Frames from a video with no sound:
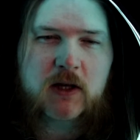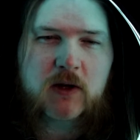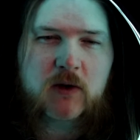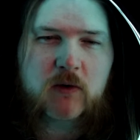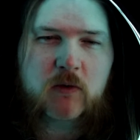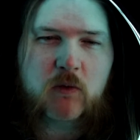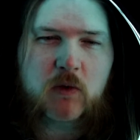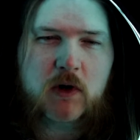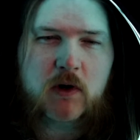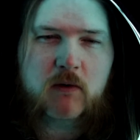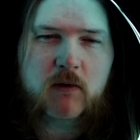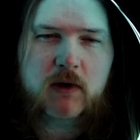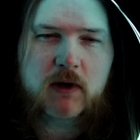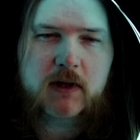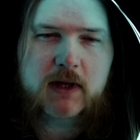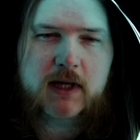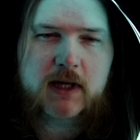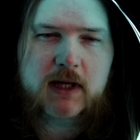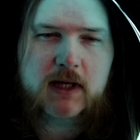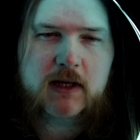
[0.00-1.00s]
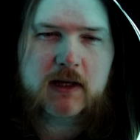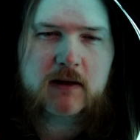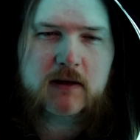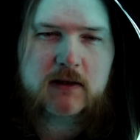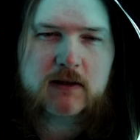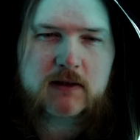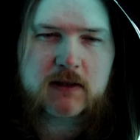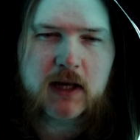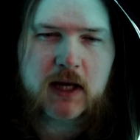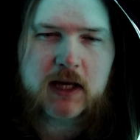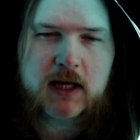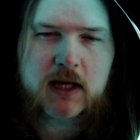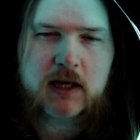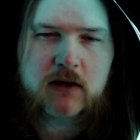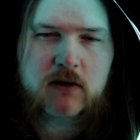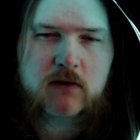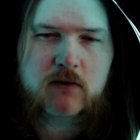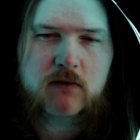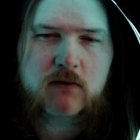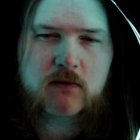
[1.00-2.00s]
weren't really taking
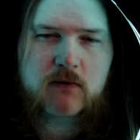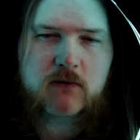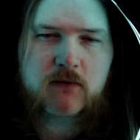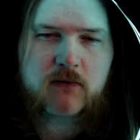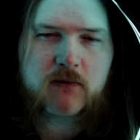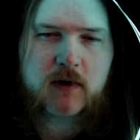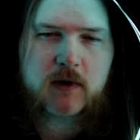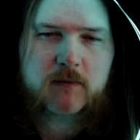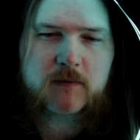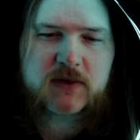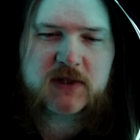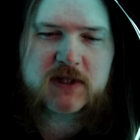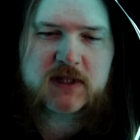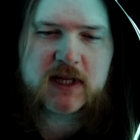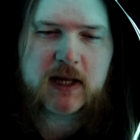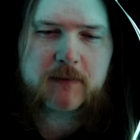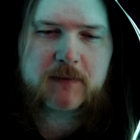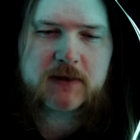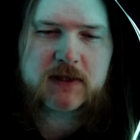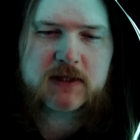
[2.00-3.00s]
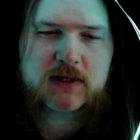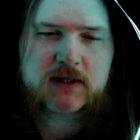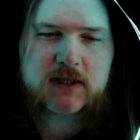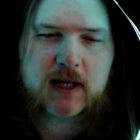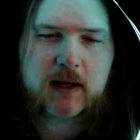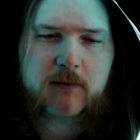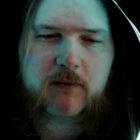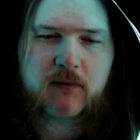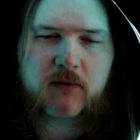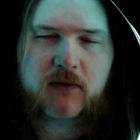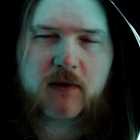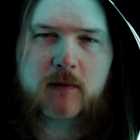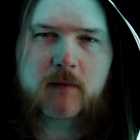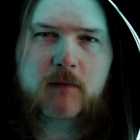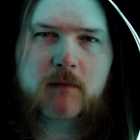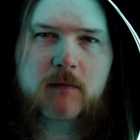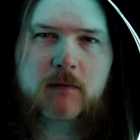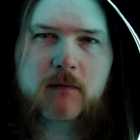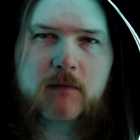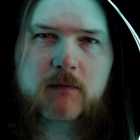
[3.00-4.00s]
you from step to step
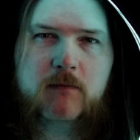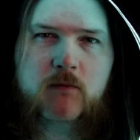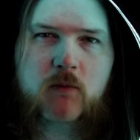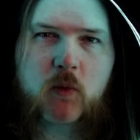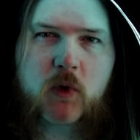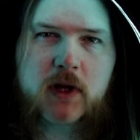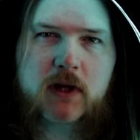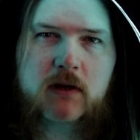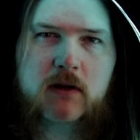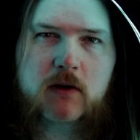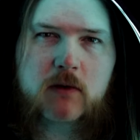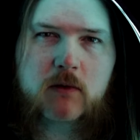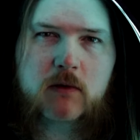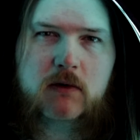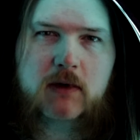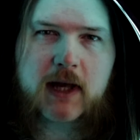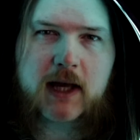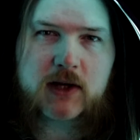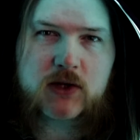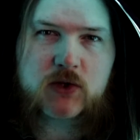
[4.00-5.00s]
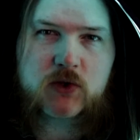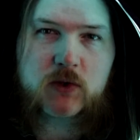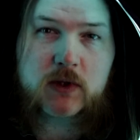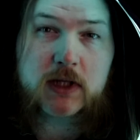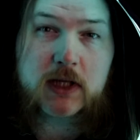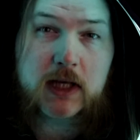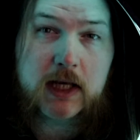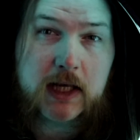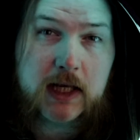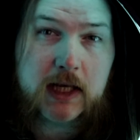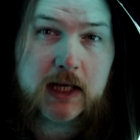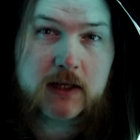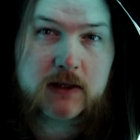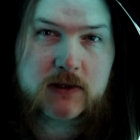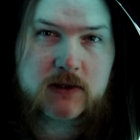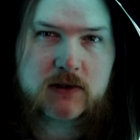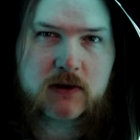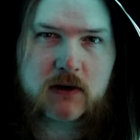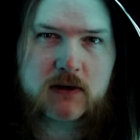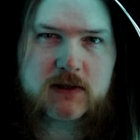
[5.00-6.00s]
from when you would actually need
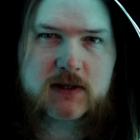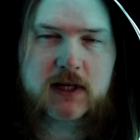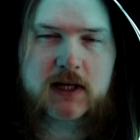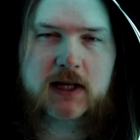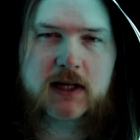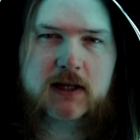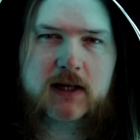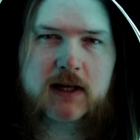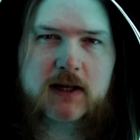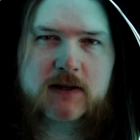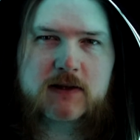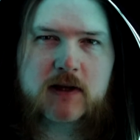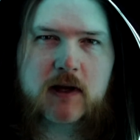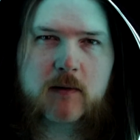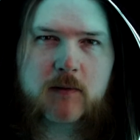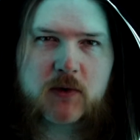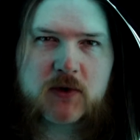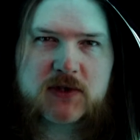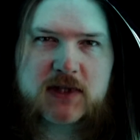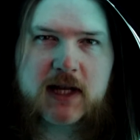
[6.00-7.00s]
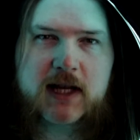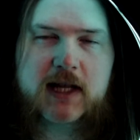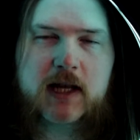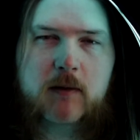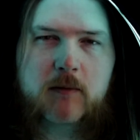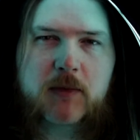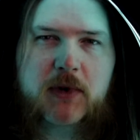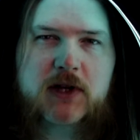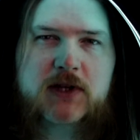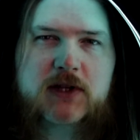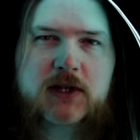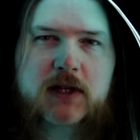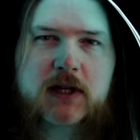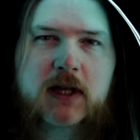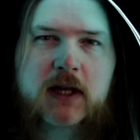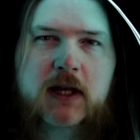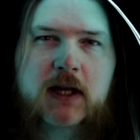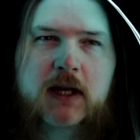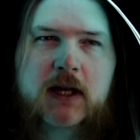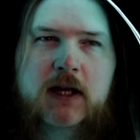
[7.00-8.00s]
to start setting things up or setting a budget.
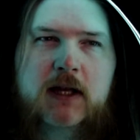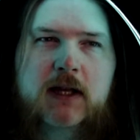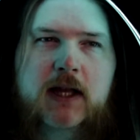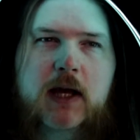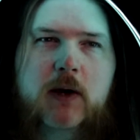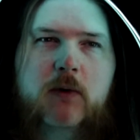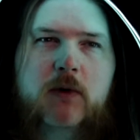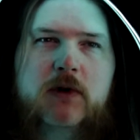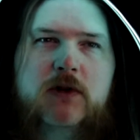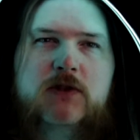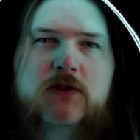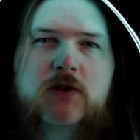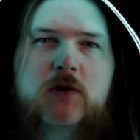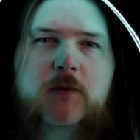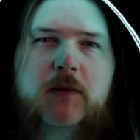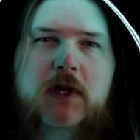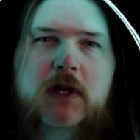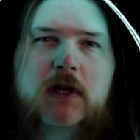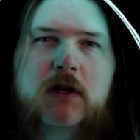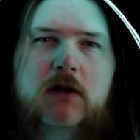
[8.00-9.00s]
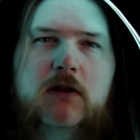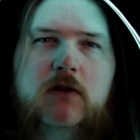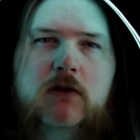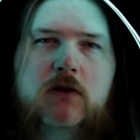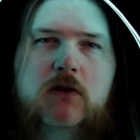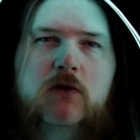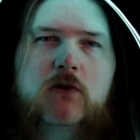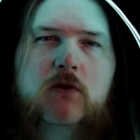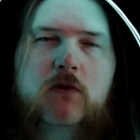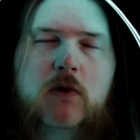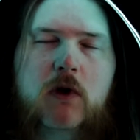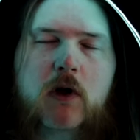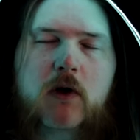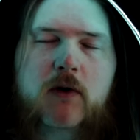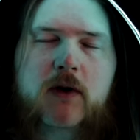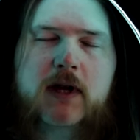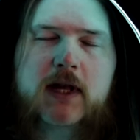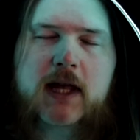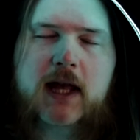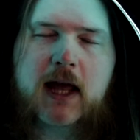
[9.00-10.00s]
They were assuming you
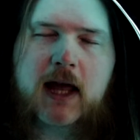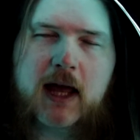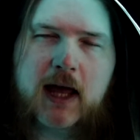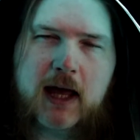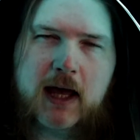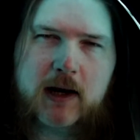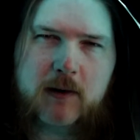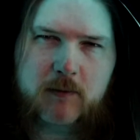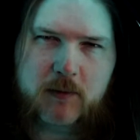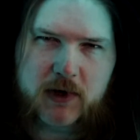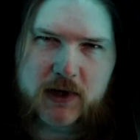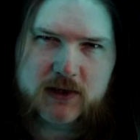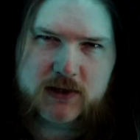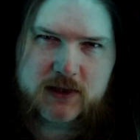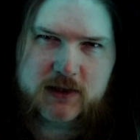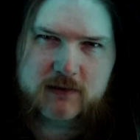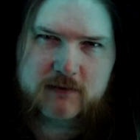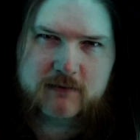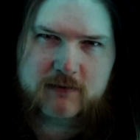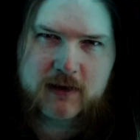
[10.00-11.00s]
already had a budget.